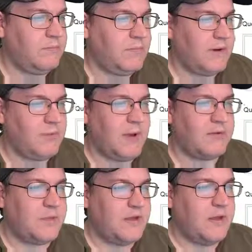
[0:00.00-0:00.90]
middle mouse
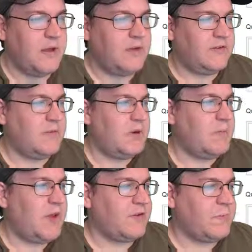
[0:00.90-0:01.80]
button. See, middle
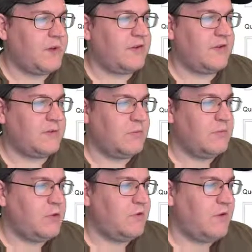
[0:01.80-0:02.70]
mouse button doesn't
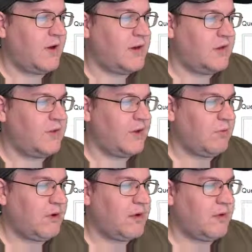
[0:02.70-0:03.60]
remove on anything
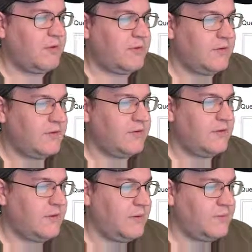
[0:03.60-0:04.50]
right now,
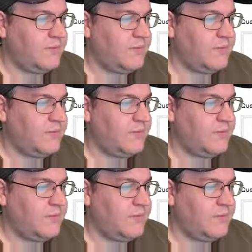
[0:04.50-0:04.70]
so...